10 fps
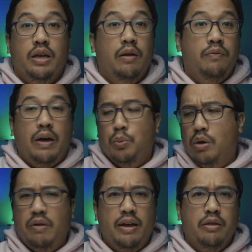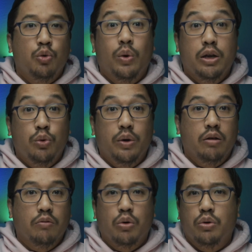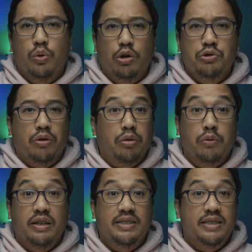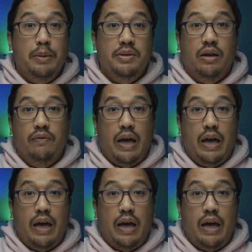In fact, we ran the 2020 Roku Ultra through this same set of